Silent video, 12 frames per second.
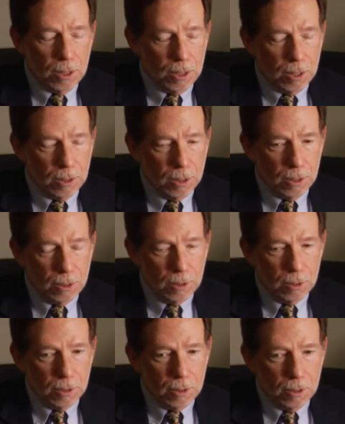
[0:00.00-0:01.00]
in that
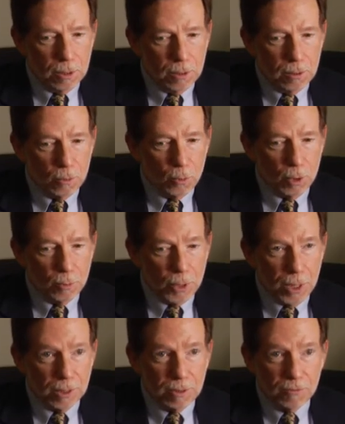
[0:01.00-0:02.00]
when
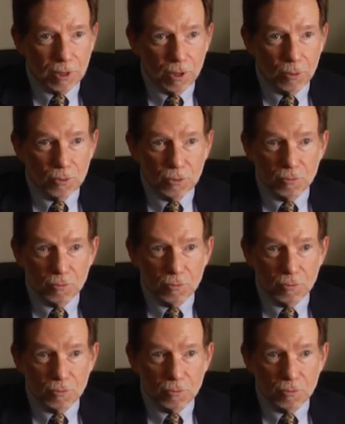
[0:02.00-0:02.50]
palliative care is